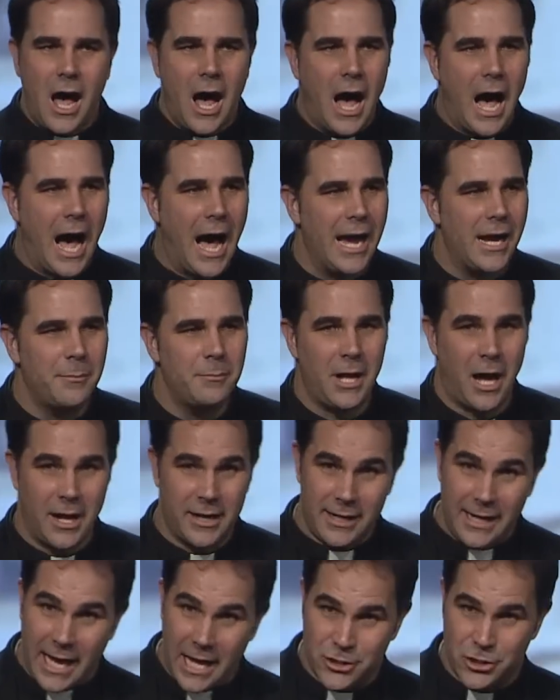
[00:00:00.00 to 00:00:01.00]
I am not
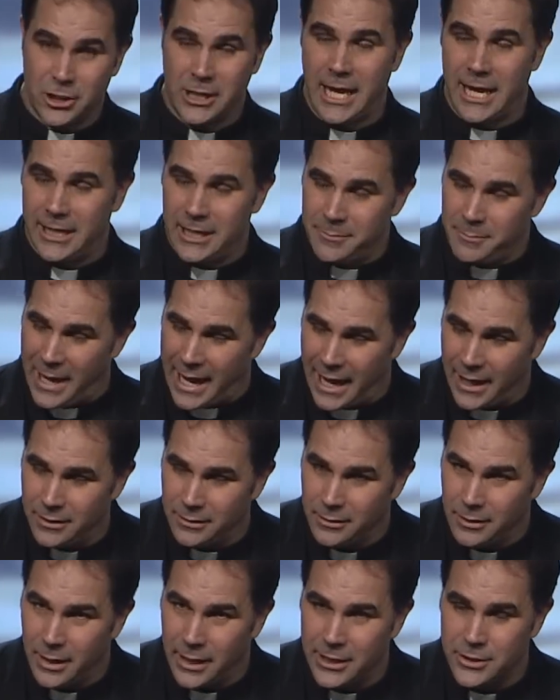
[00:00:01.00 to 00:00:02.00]
an educated man.
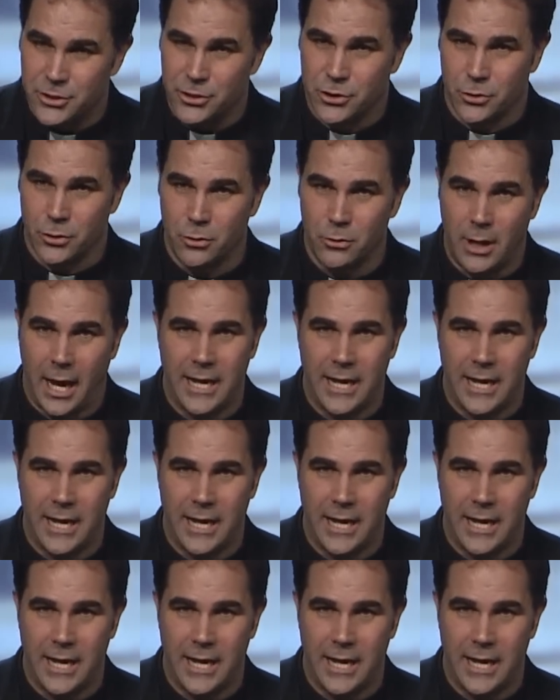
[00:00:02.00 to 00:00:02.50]
It's true.